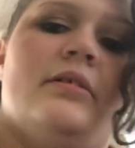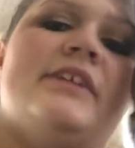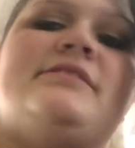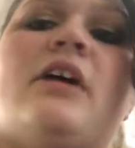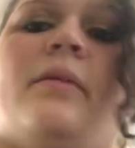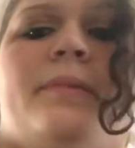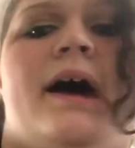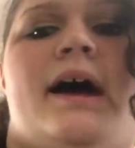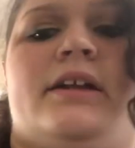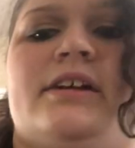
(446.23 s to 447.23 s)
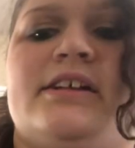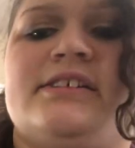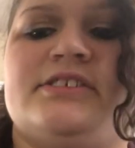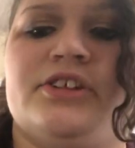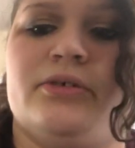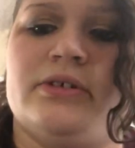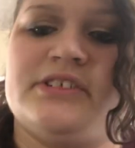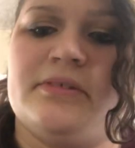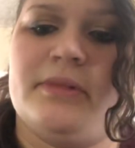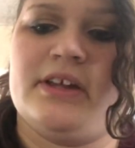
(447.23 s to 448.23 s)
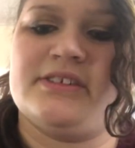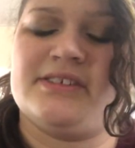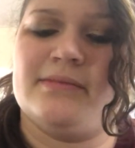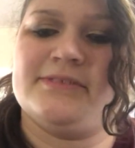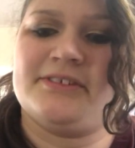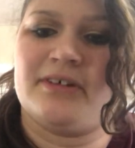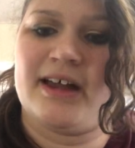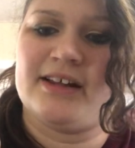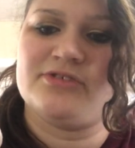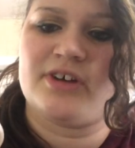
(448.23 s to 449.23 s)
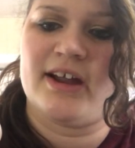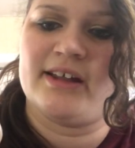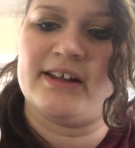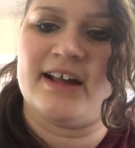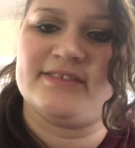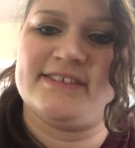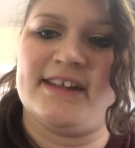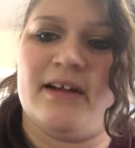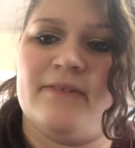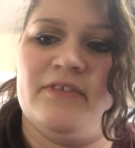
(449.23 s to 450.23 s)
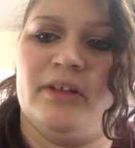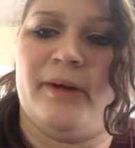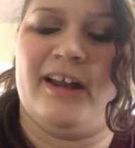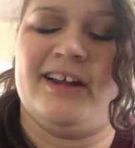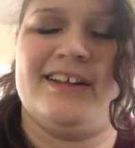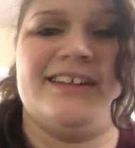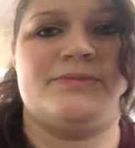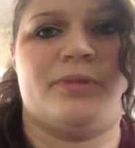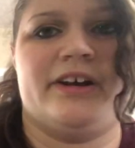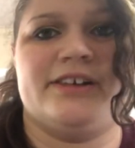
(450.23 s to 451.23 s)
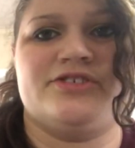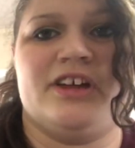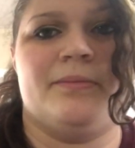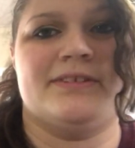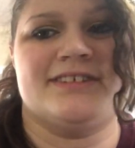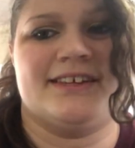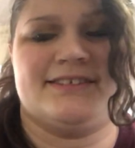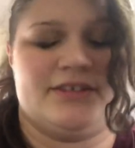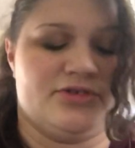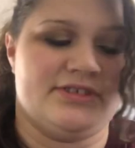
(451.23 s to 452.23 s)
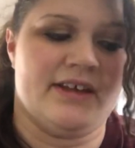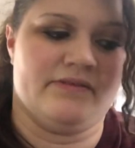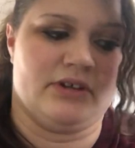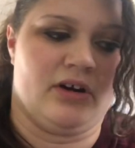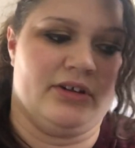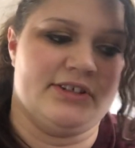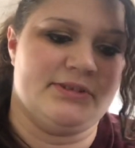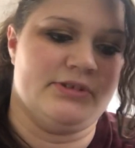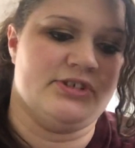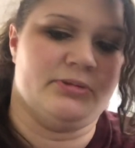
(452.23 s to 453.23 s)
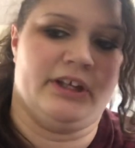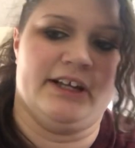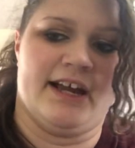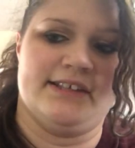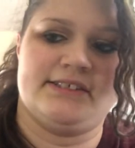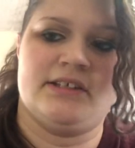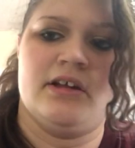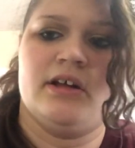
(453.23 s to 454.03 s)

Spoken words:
It's not bad. It is newer to me, so I'm still kind of trying it out to see how I feel about it. It is pretty cheap. It's like $6 or $7, which is really nice.